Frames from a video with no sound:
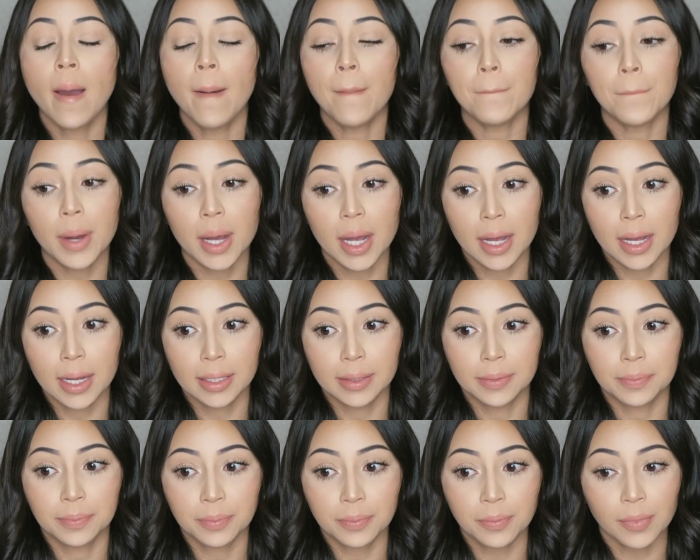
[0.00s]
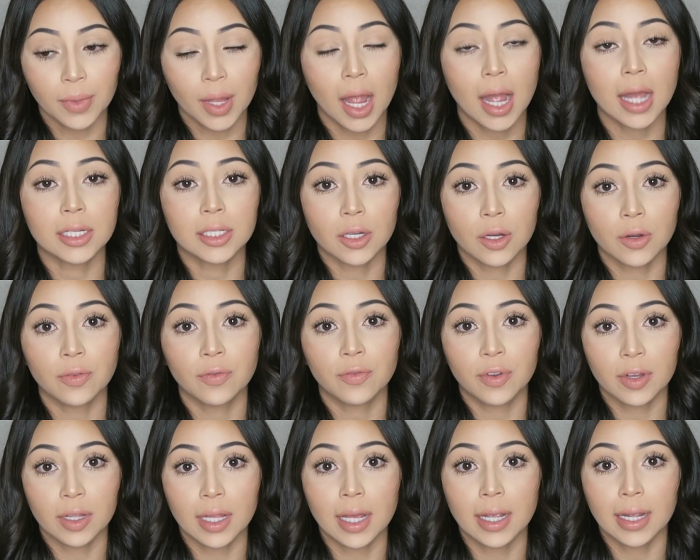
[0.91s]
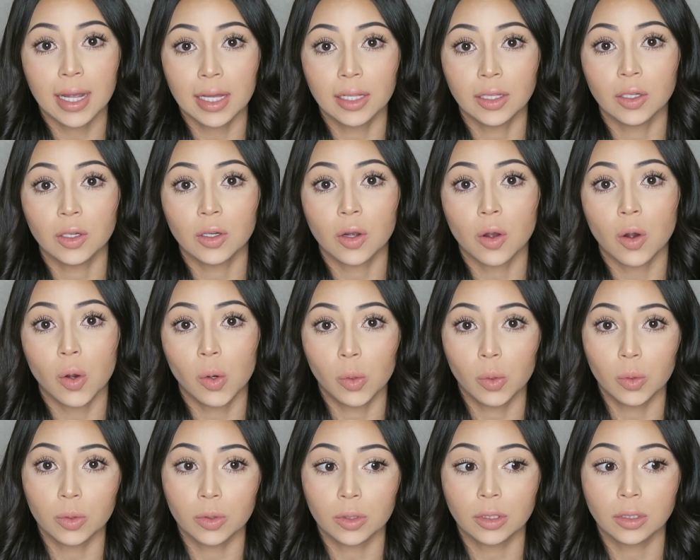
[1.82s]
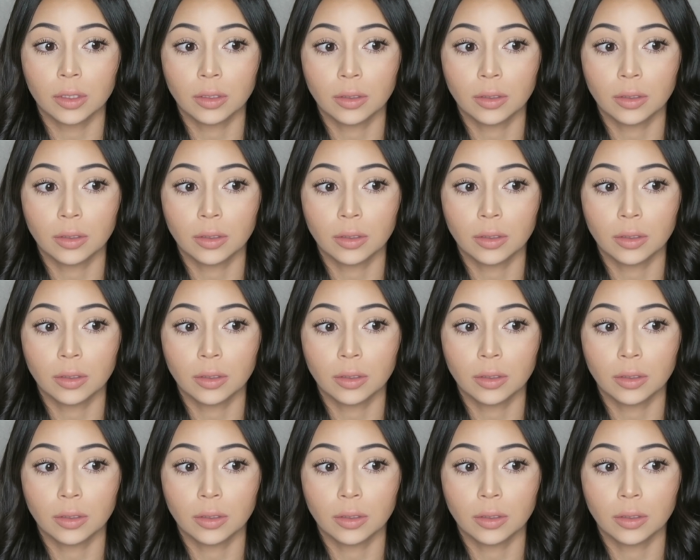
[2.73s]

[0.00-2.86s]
but I don't feel like I look old.